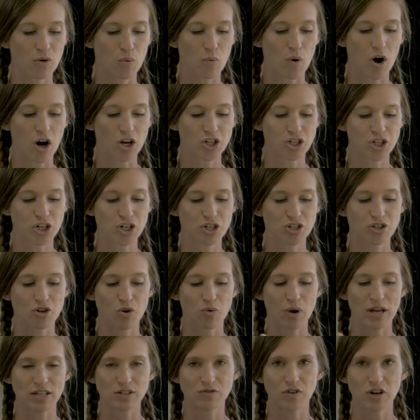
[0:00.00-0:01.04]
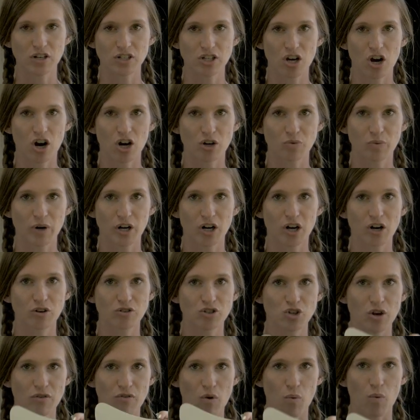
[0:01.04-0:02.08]
the washer. So as far as the hardware
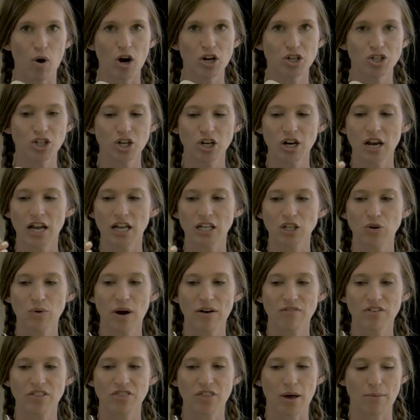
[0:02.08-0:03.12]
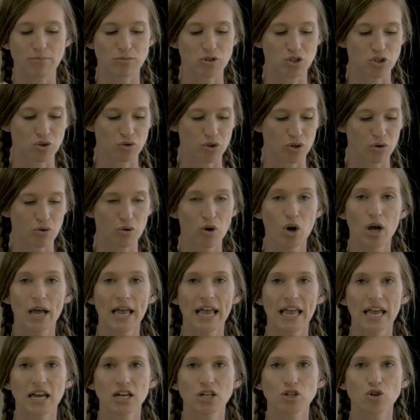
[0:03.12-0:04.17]
goes, you have a washer and you have a thumb screw,
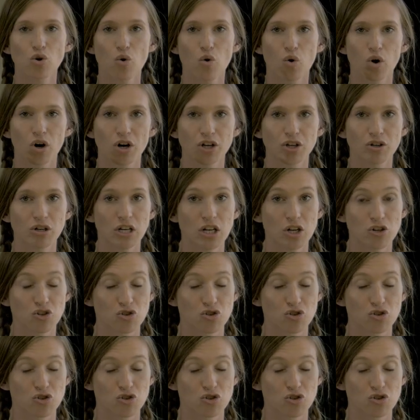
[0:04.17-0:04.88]
and or you need a